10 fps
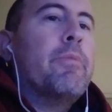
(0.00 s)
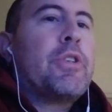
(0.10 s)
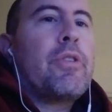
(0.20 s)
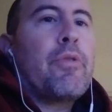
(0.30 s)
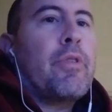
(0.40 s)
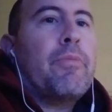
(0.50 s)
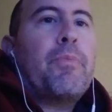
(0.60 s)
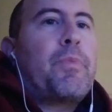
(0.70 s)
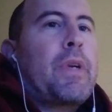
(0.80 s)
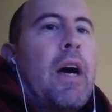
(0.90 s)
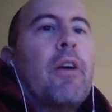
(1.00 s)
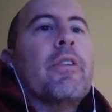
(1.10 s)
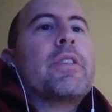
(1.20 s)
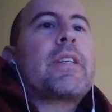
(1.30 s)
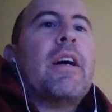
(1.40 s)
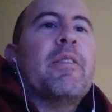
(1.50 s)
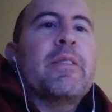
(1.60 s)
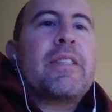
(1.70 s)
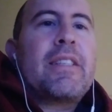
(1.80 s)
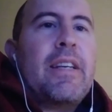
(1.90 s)
sure there were countless
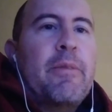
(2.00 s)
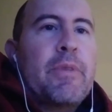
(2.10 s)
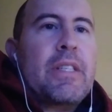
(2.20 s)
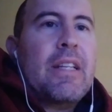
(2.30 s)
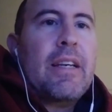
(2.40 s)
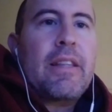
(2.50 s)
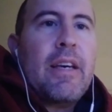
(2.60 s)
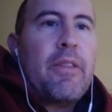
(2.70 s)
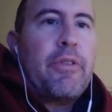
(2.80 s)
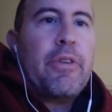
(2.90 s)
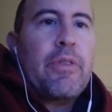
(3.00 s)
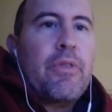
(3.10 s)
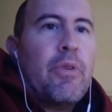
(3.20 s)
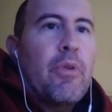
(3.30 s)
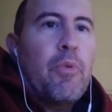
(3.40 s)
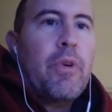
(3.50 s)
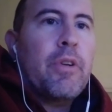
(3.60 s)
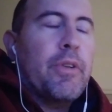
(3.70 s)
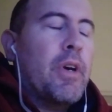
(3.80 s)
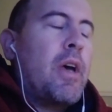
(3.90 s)
statements like that throughout the whole
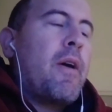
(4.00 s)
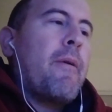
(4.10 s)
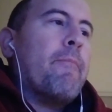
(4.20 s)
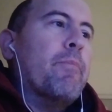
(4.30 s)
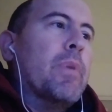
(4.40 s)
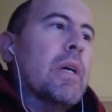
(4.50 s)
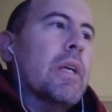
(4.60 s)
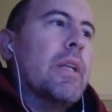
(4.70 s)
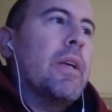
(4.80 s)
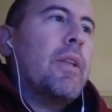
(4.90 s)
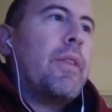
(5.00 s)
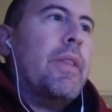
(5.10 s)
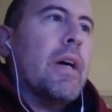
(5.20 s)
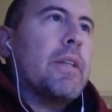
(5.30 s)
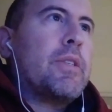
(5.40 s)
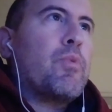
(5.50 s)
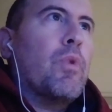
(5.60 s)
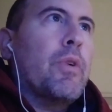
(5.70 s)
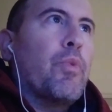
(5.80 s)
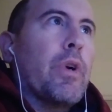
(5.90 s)
world, but that's
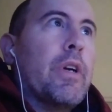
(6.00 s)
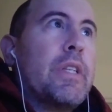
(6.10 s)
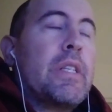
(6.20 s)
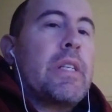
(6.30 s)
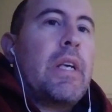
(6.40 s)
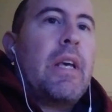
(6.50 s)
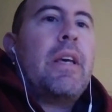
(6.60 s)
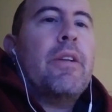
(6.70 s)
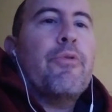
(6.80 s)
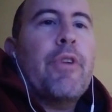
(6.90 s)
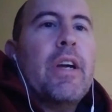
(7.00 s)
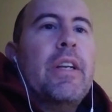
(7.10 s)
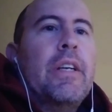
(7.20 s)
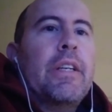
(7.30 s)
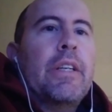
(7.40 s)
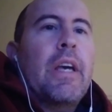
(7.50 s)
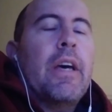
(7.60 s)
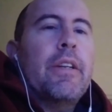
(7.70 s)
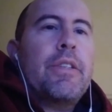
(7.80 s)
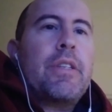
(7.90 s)
one where it's in writing,
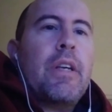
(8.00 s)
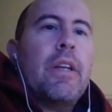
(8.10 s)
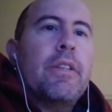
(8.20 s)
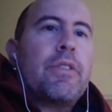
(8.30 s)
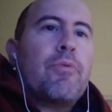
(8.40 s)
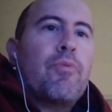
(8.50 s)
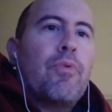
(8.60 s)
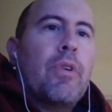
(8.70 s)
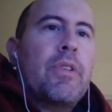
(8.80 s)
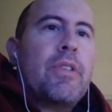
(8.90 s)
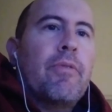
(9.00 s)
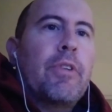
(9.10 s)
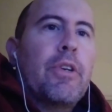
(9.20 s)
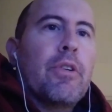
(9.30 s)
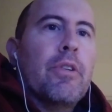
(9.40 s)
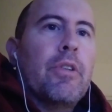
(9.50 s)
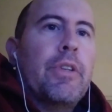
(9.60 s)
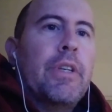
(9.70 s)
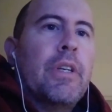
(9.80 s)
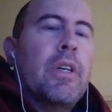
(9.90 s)
and it's relatively
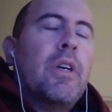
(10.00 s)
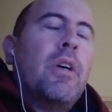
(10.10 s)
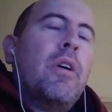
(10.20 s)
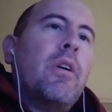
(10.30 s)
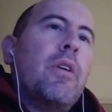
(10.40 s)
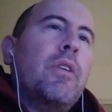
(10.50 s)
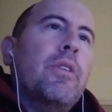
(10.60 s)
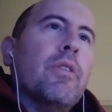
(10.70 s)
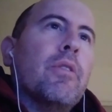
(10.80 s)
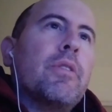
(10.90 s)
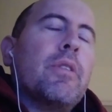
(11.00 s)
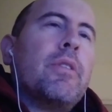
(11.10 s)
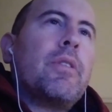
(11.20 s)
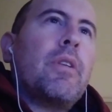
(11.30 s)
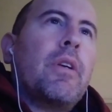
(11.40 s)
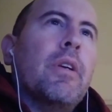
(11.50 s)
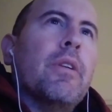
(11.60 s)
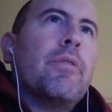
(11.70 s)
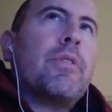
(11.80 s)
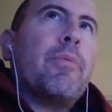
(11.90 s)
early. Again,
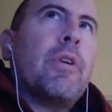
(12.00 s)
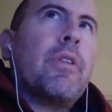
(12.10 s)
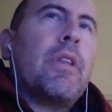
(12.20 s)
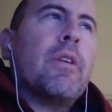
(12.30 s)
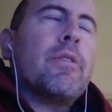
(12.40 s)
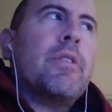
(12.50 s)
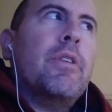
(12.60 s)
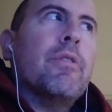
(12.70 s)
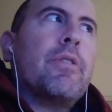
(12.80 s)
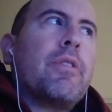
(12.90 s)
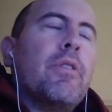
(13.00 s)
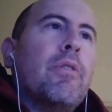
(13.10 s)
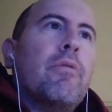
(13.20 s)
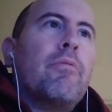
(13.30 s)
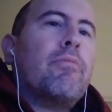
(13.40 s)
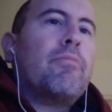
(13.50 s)
it was about 1,000 years ago,